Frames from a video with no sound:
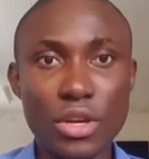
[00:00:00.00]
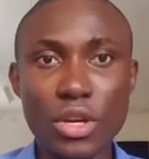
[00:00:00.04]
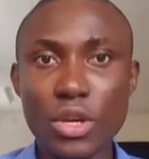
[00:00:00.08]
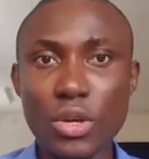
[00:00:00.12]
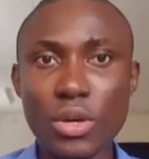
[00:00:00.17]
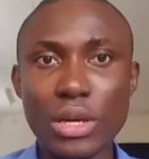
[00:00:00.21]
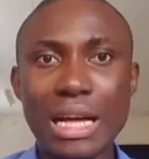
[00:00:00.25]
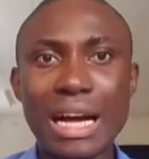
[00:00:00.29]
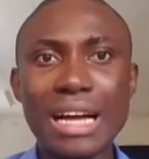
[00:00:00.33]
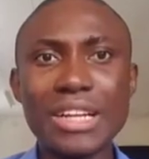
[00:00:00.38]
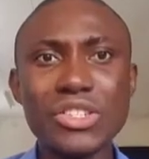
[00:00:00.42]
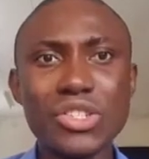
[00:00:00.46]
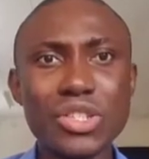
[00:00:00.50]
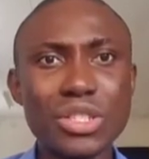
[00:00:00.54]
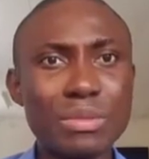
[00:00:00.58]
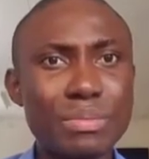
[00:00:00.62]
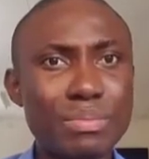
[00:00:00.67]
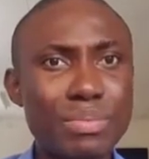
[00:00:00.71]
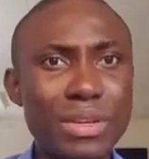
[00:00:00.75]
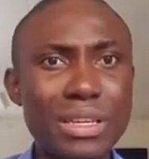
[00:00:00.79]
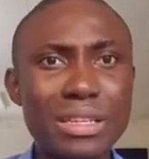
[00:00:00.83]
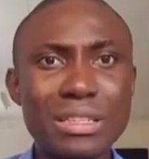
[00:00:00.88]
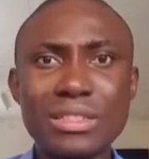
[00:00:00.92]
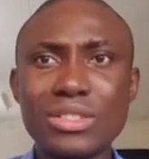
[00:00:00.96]
You can't just
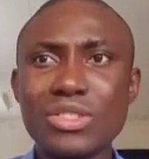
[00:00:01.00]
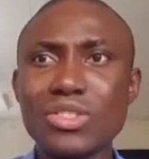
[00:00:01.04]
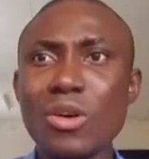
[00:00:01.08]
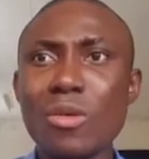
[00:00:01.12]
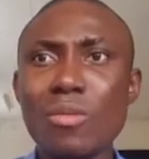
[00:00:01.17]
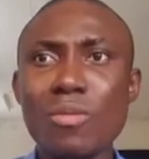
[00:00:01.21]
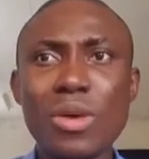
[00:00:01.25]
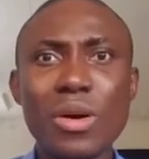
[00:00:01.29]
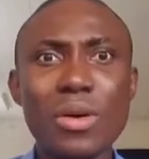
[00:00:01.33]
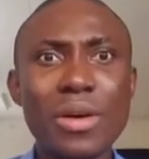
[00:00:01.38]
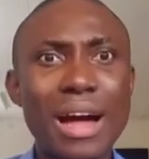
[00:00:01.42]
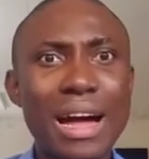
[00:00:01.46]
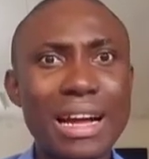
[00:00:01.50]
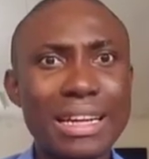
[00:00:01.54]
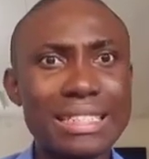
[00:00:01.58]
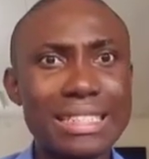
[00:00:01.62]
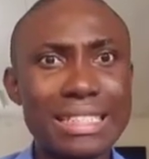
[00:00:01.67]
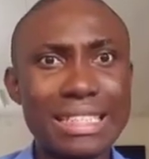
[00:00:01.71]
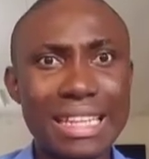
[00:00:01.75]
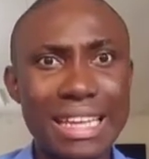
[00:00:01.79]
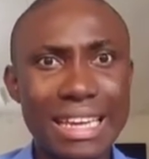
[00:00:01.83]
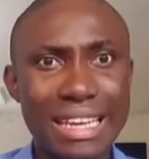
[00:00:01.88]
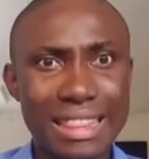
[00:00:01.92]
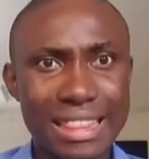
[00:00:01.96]
bring someone
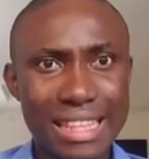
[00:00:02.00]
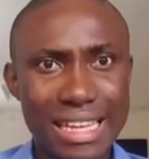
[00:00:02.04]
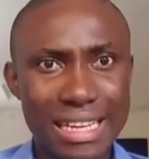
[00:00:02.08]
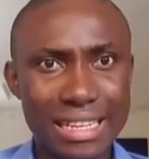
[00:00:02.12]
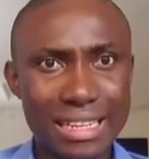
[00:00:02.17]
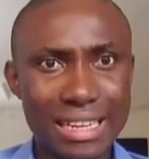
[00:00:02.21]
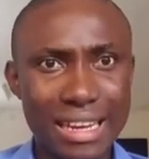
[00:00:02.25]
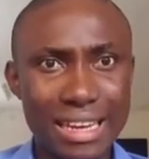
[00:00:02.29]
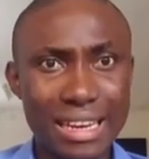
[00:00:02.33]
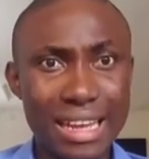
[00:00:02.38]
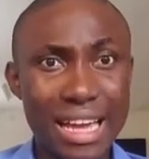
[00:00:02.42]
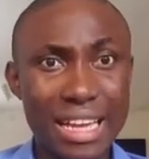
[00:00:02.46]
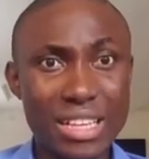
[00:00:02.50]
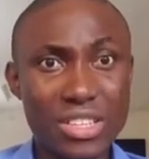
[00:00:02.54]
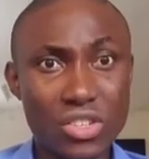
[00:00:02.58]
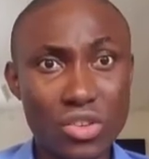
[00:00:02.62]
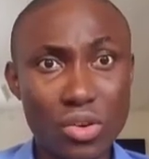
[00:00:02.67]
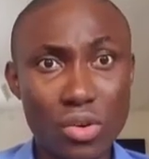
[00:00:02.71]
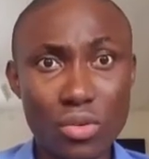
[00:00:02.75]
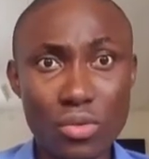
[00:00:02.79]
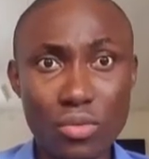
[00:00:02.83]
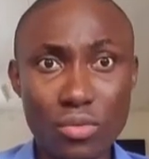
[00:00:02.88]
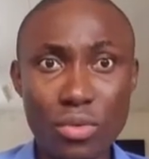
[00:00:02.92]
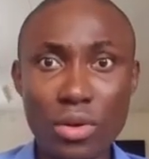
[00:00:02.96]
acting like that, an
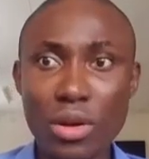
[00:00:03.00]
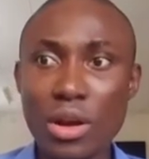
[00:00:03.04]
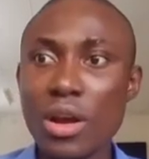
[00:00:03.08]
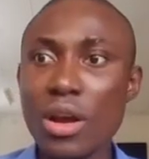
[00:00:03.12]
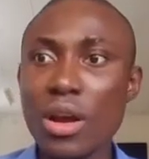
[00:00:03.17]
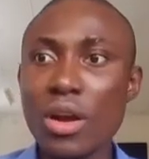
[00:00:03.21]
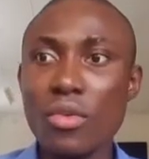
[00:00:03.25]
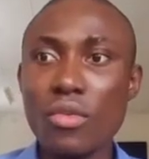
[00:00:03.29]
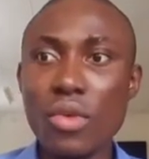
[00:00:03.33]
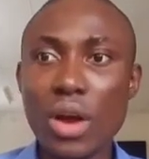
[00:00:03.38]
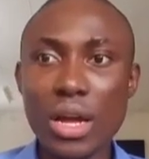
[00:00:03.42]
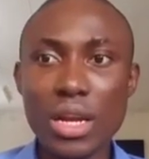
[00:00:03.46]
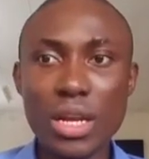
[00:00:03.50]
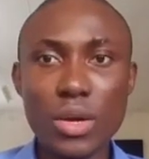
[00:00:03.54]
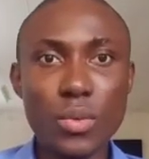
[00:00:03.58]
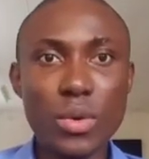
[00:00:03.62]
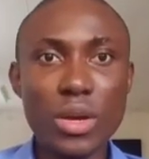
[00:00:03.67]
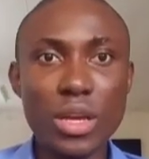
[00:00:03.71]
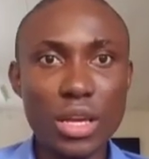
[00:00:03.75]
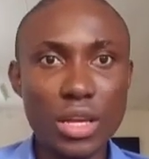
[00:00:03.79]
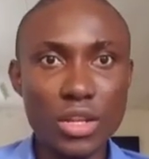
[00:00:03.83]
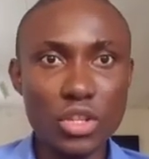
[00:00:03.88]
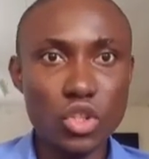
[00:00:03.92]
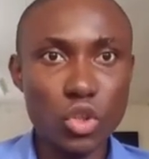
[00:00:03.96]
ex-con, right
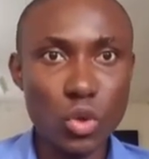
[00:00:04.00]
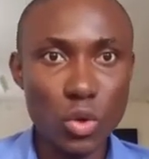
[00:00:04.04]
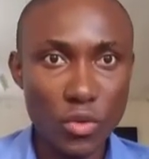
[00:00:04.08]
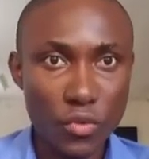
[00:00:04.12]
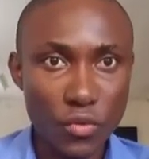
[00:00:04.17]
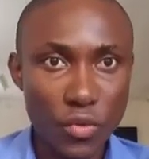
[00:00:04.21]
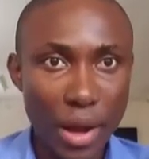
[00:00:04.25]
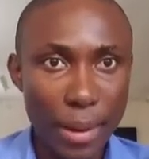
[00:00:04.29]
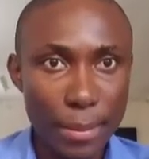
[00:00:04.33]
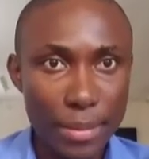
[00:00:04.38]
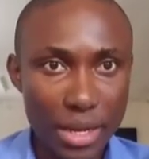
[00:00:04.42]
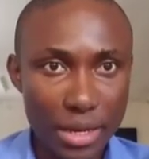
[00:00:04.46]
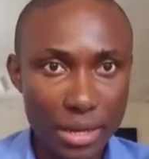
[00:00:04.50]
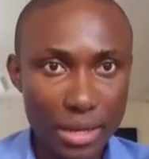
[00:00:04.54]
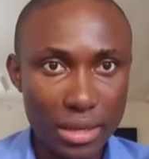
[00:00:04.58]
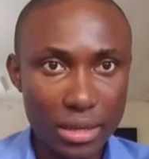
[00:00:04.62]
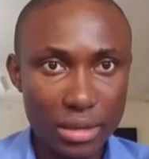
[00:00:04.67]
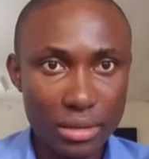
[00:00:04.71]
away into a family